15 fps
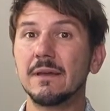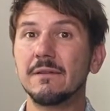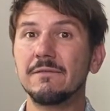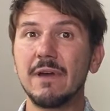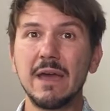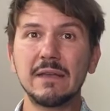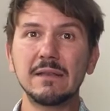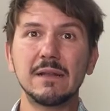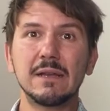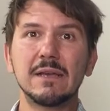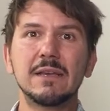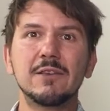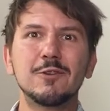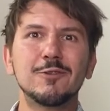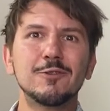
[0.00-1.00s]

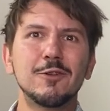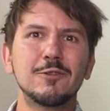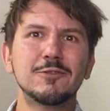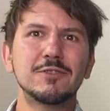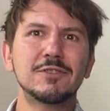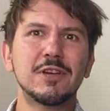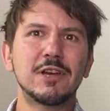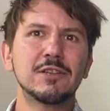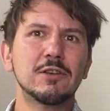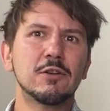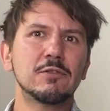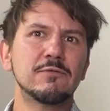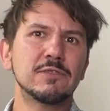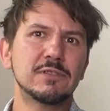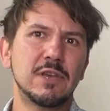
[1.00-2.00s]
Finally, you could also start a
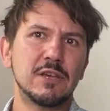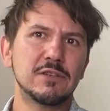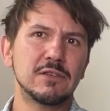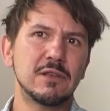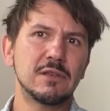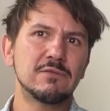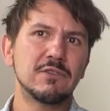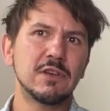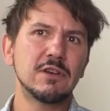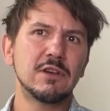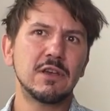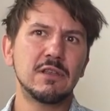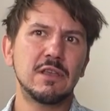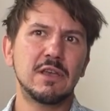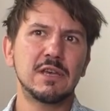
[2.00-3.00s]
conversation and trigger
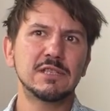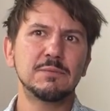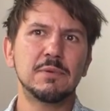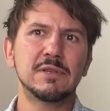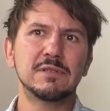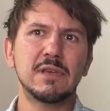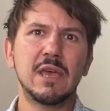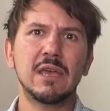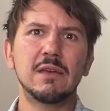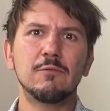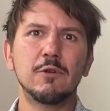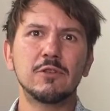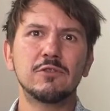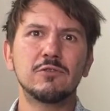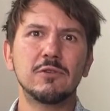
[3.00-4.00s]
ideas by saying
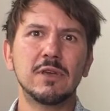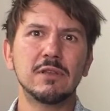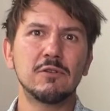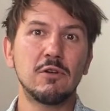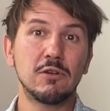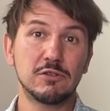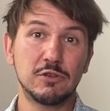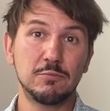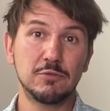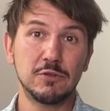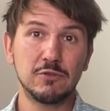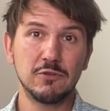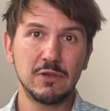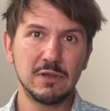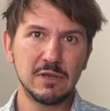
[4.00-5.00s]
what you can contribute
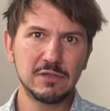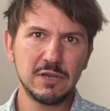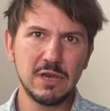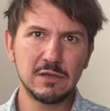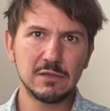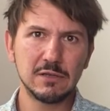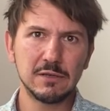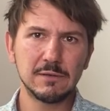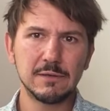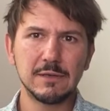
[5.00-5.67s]
to an exchange.